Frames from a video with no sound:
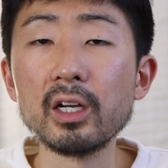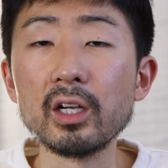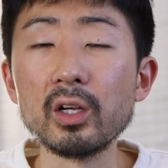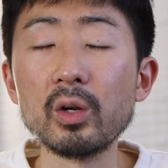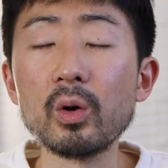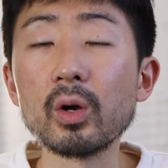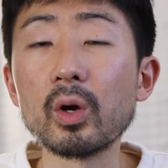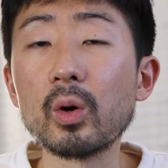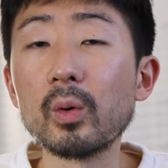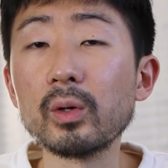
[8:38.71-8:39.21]
You
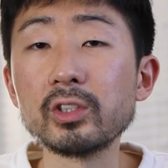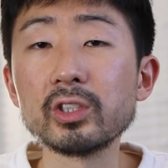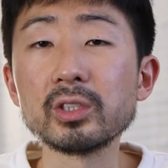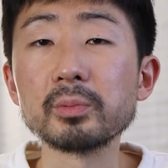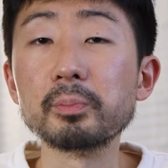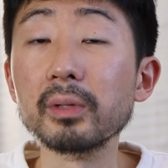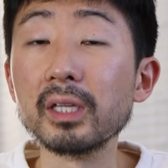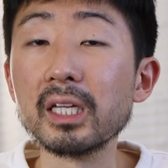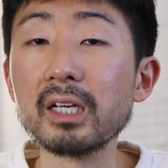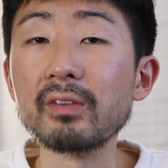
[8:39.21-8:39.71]
don't go and
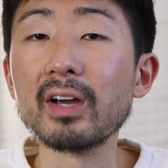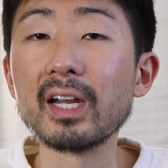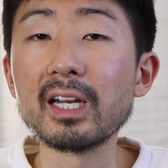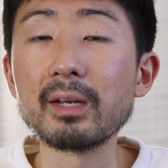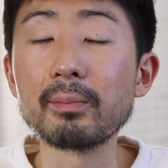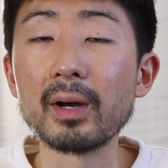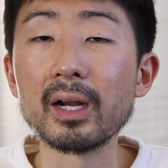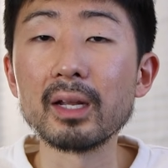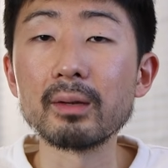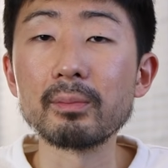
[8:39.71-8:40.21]
just believe
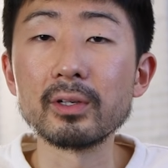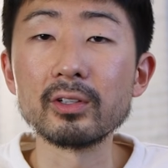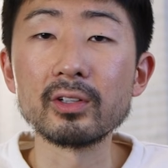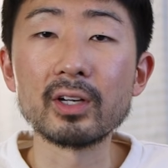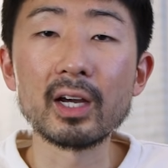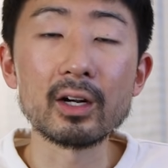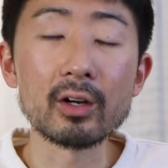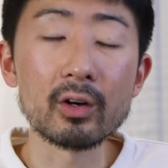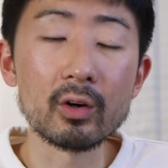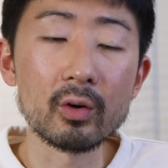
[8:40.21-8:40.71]
anybody, but you
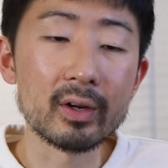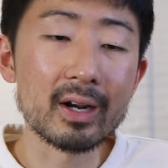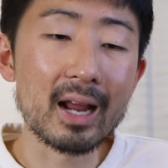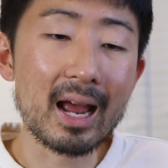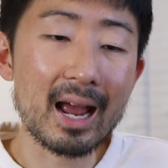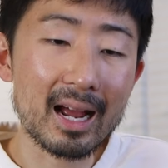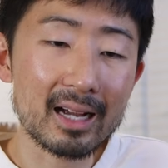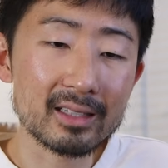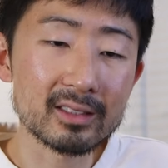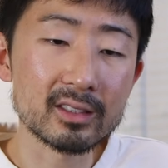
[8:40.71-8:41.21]
got to go and
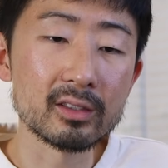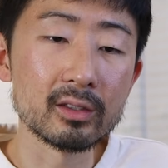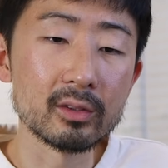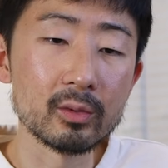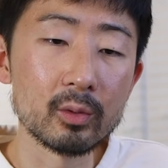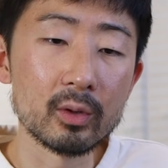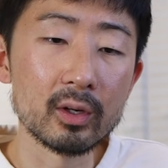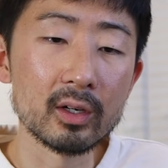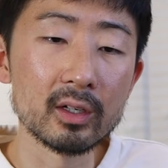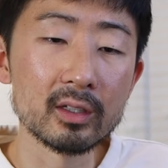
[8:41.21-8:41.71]
ask the
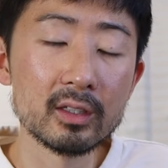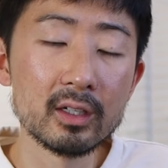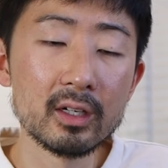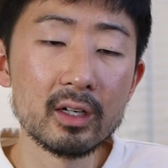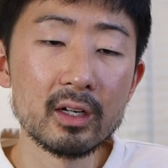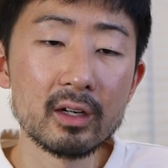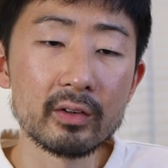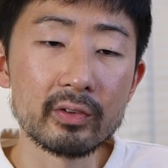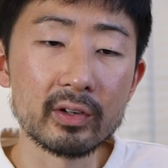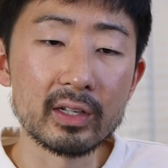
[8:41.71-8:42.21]
Lord
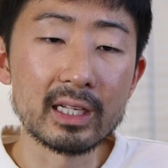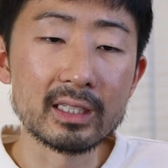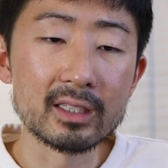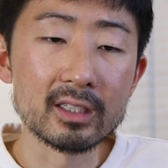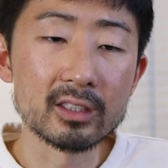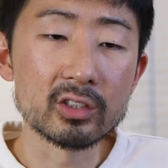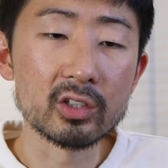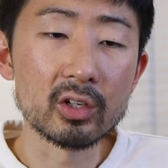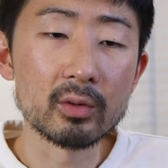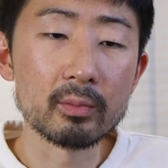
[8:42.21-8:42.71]
for that
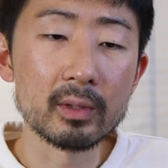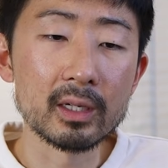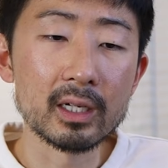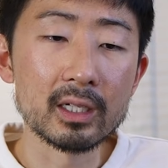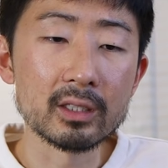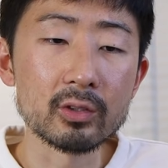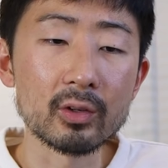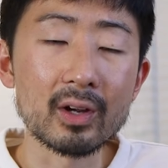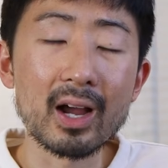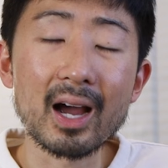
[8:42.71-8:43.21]
discernment.
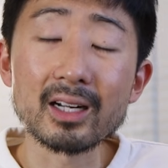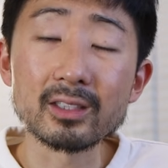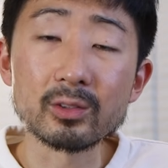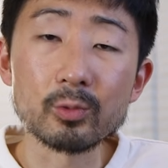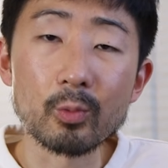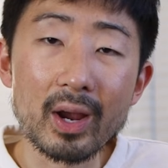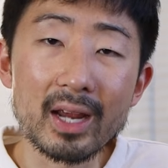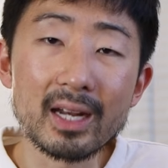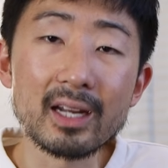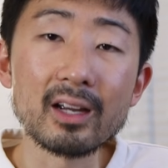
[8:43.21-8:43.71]
And so God is
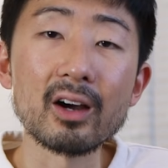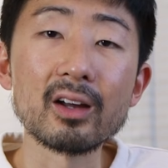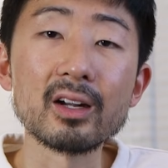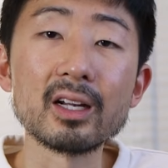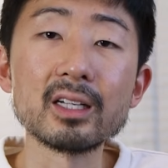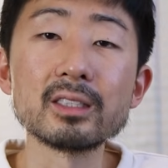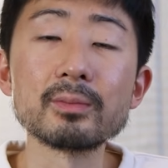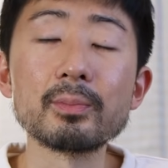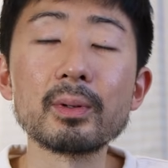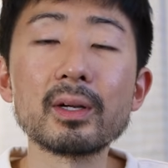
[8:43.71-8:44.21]
waiting
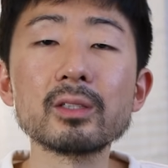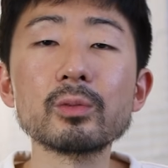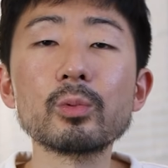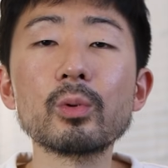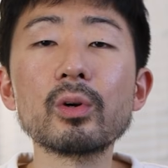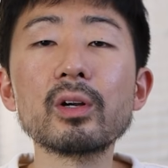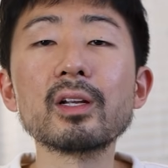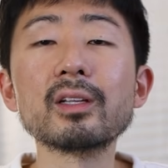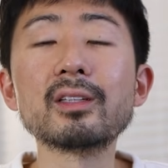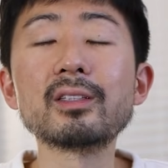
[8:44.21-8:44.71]
on us because
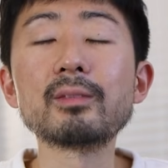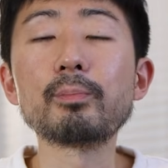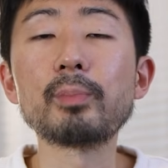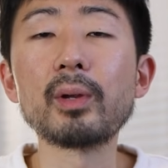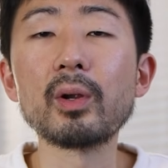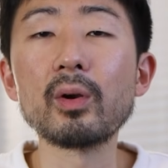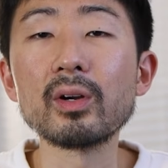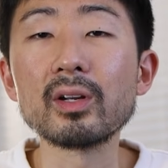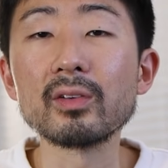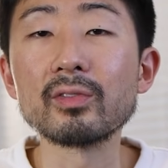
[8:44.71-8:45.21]
we're in a
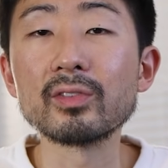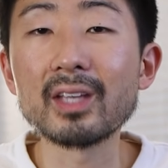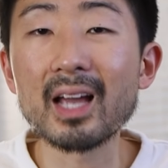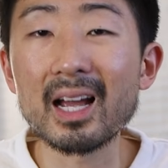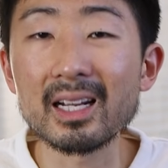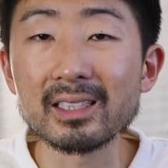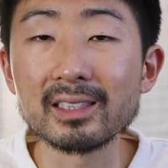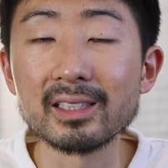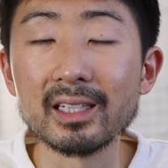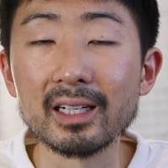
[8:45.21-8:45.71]
period of
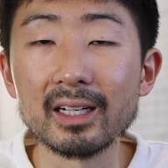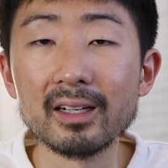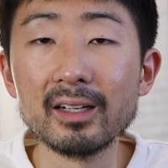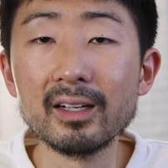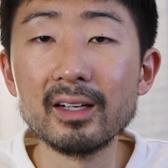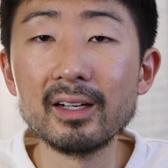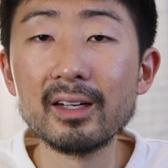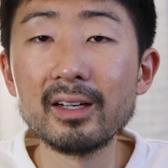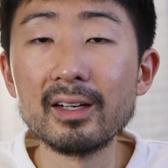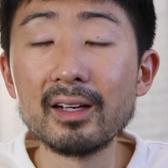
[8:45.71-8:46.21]
testing
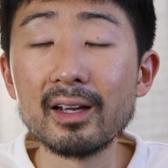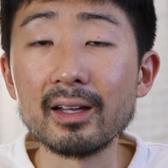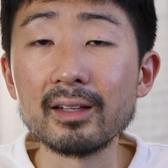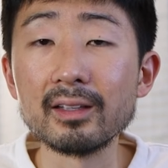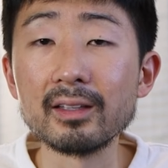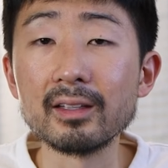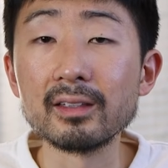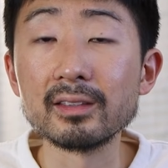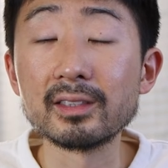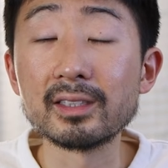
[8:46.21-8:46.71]

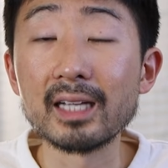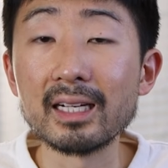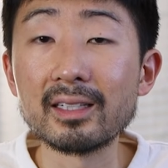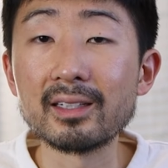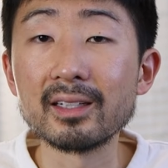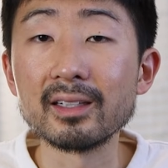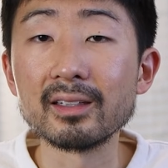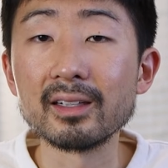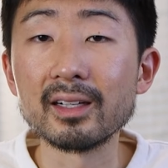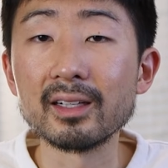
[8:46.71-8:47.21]
and
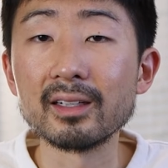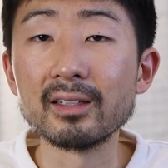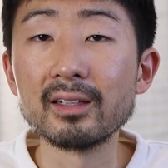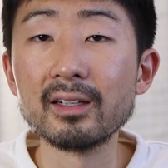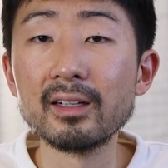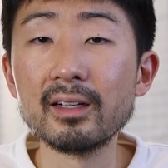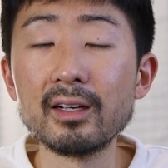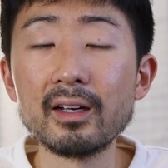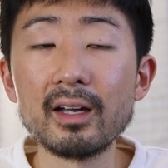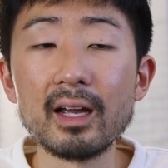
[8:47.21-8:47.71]
Satan and
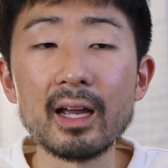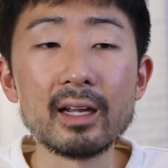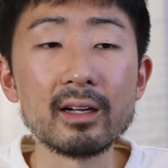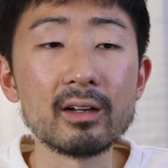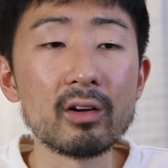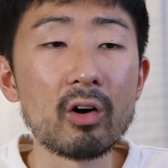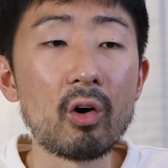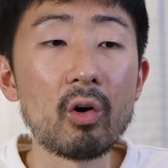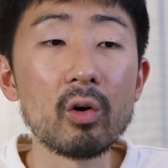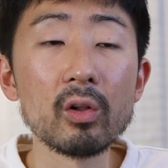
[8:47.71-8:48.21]

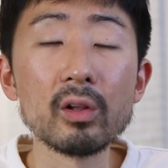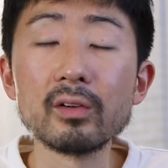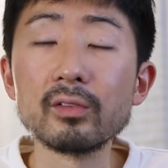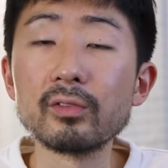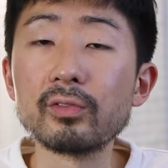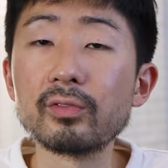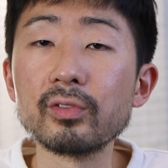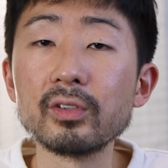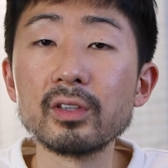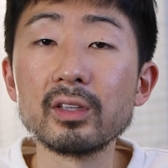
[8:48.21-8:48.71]
and all
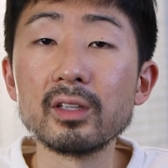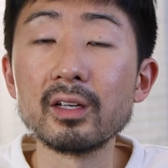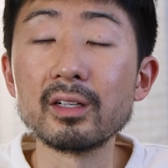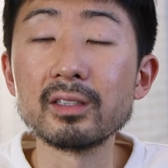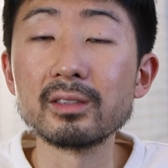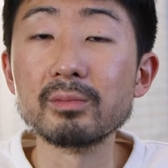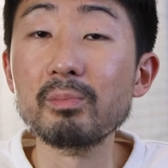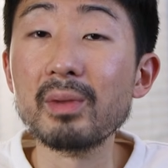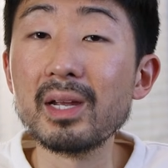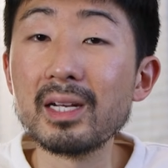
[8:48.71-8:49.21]
of
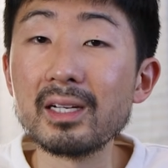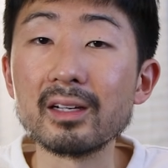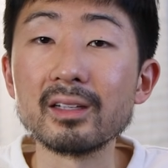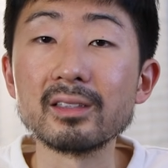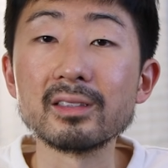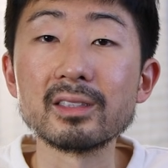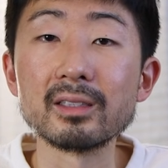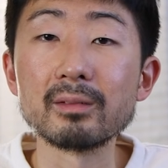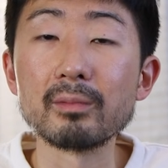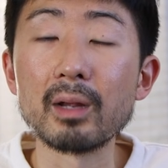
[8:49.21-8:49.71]
his
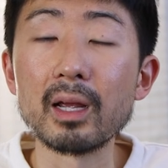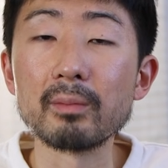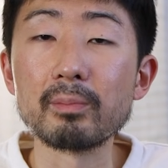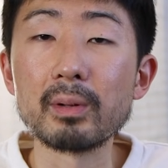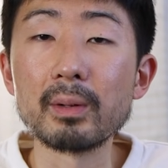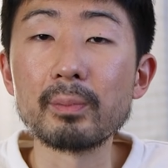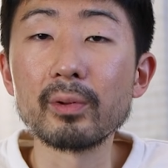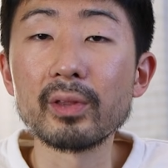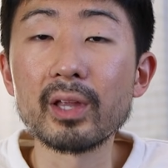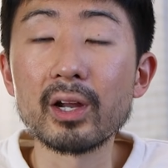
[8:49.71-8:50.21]
minions and, and
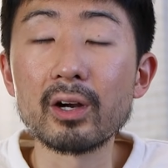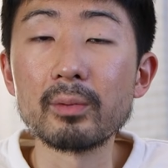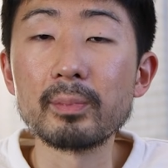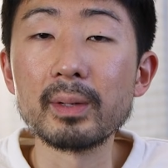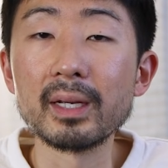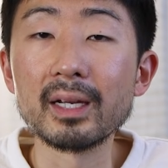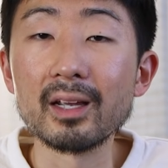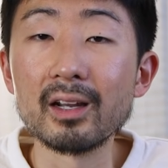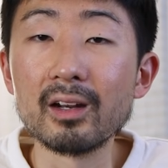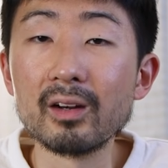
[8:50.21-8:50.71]
people that are
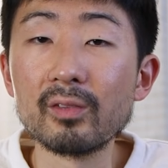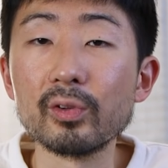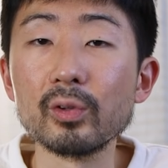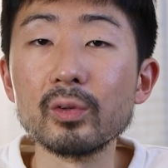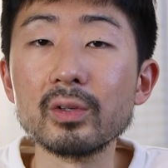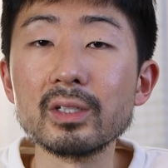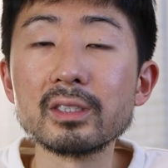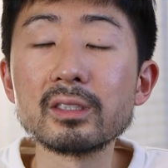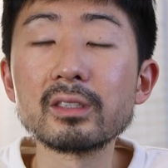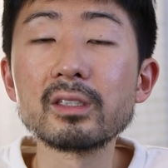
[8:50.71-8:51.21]
being
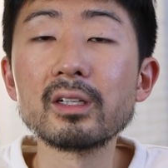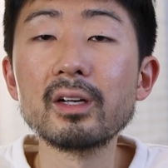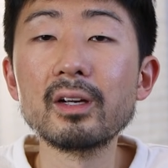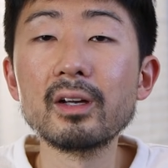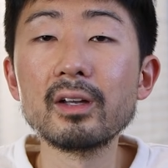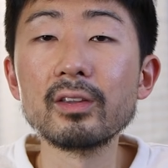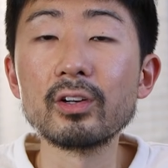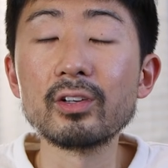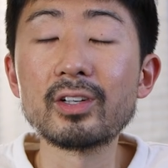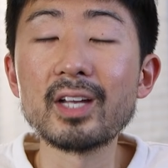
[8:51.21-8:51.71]
influenced
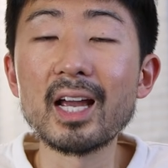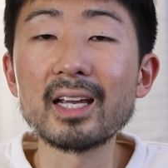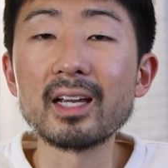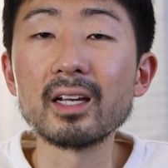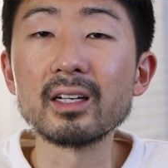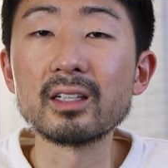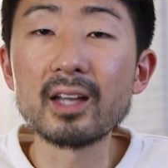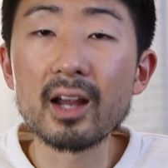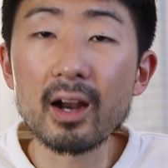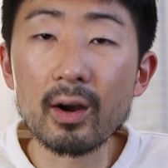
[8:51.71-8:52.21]
they're
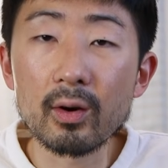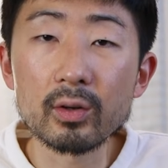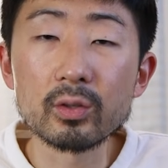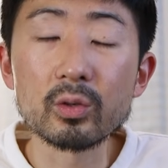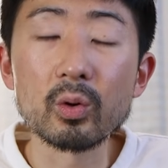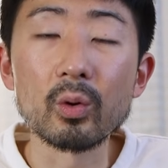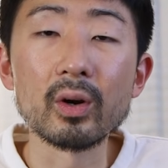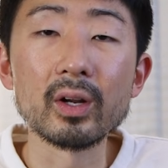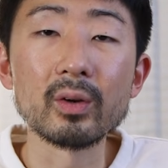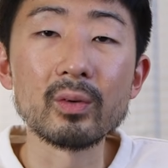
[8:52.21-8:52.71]
taking
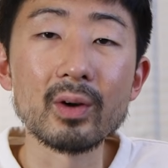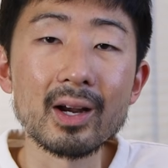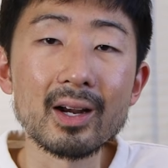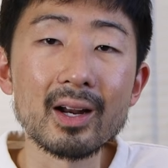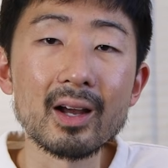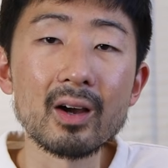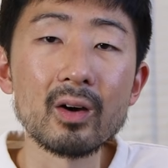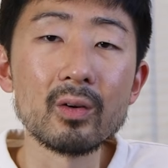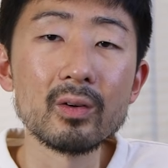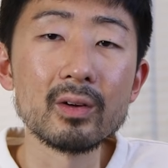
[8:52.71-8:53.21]
territory right
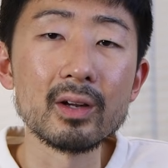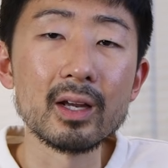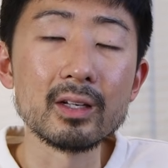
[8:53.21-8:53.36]
now.